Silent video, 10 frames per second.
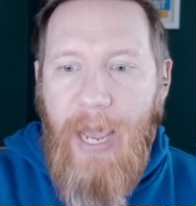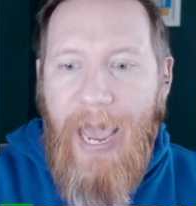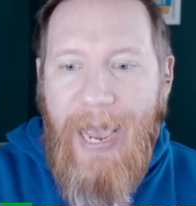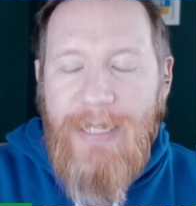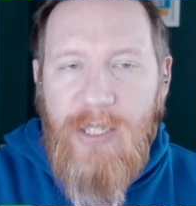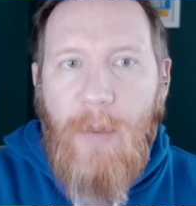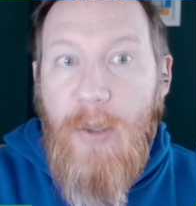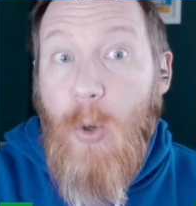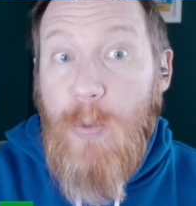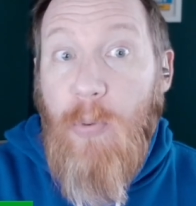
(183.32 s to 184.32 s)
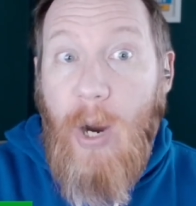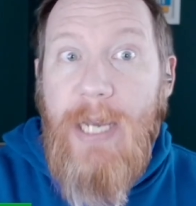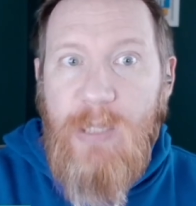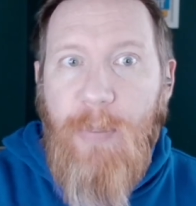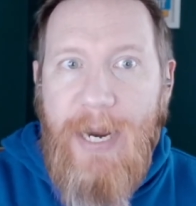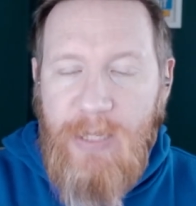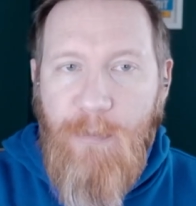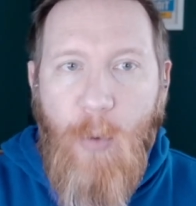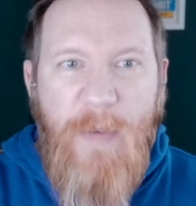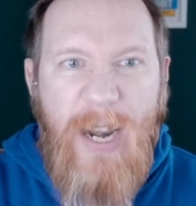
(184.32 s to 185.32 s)
as some of those prospects
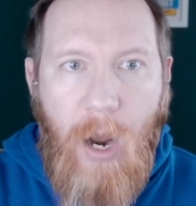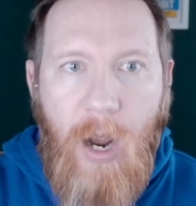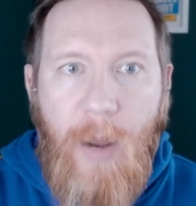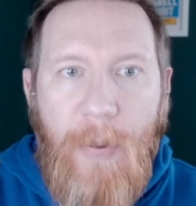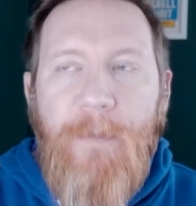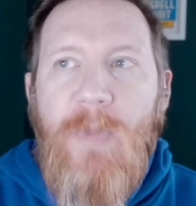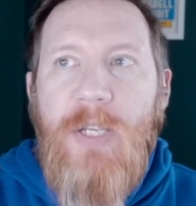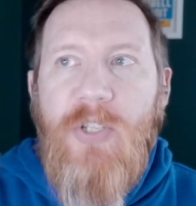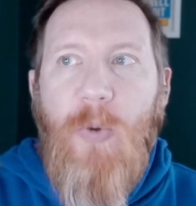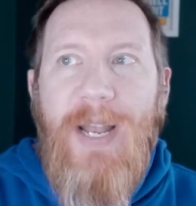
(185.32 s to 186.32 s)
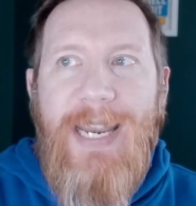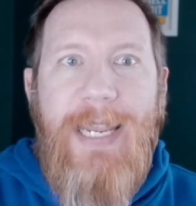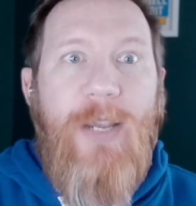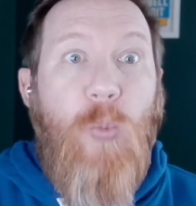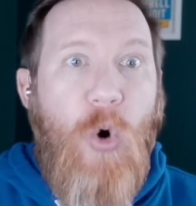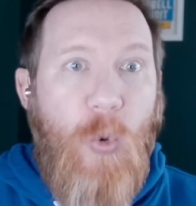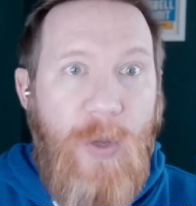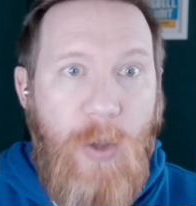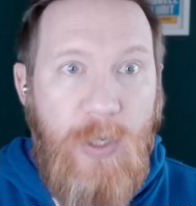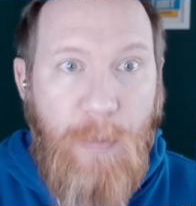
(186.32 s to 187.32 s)
moving up so that he could work
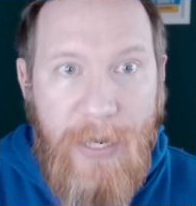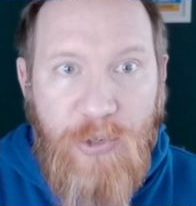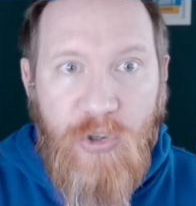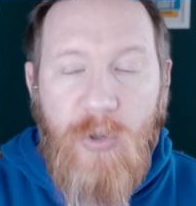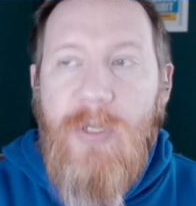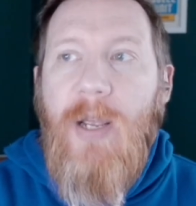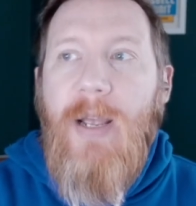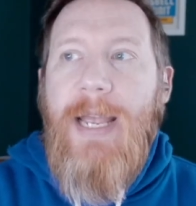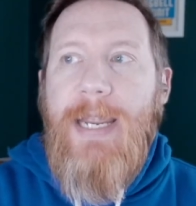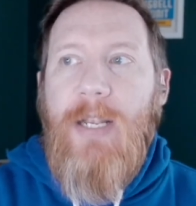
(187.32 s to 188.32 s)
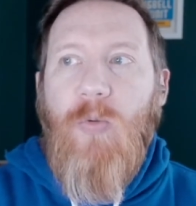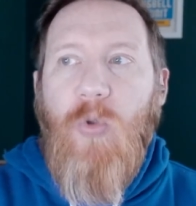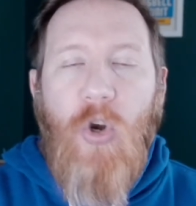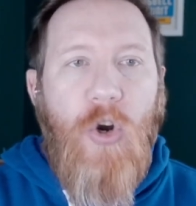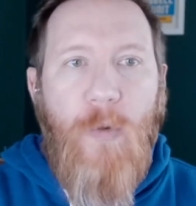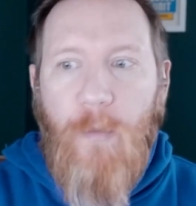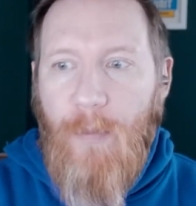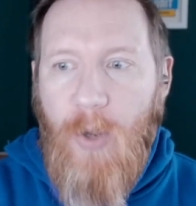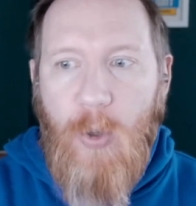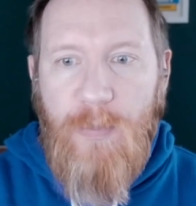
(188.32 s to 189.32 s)
with those pitchers, he could learn
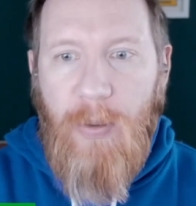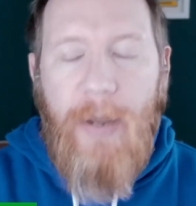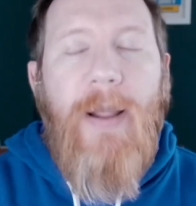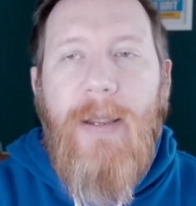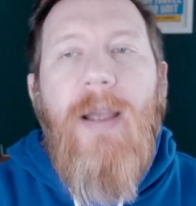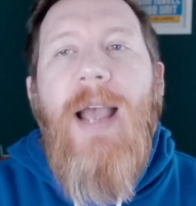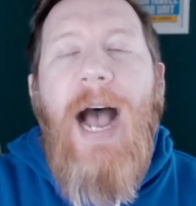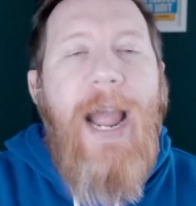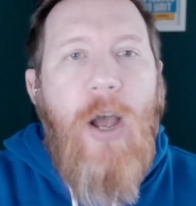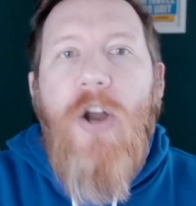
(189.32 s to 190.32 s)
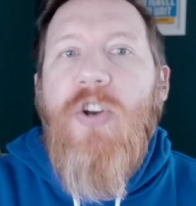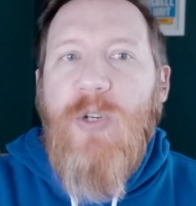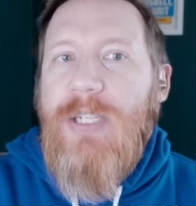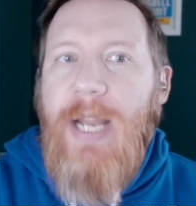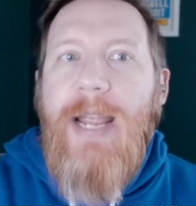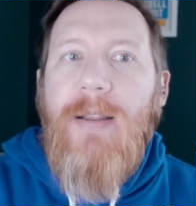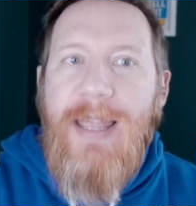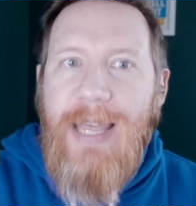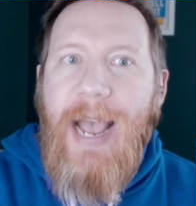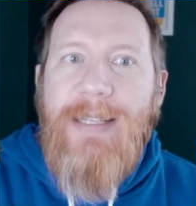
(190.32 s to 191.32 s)
from those players. Like, I understand
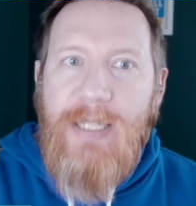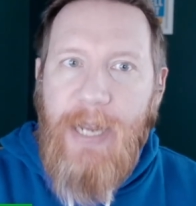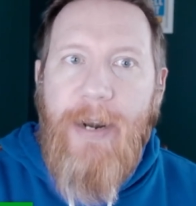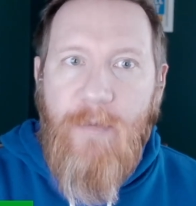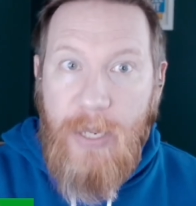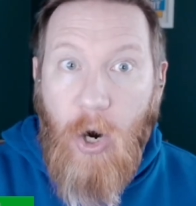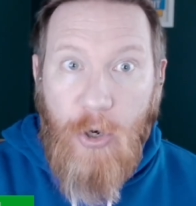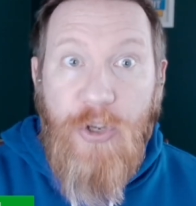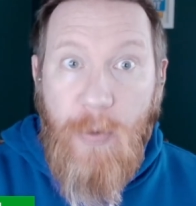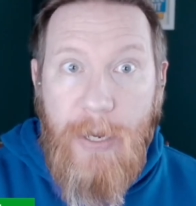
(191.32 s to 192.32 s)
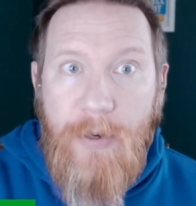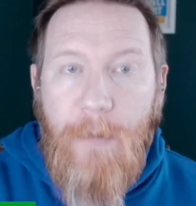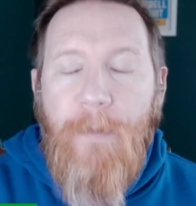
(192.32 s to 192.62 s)
that side of the argument.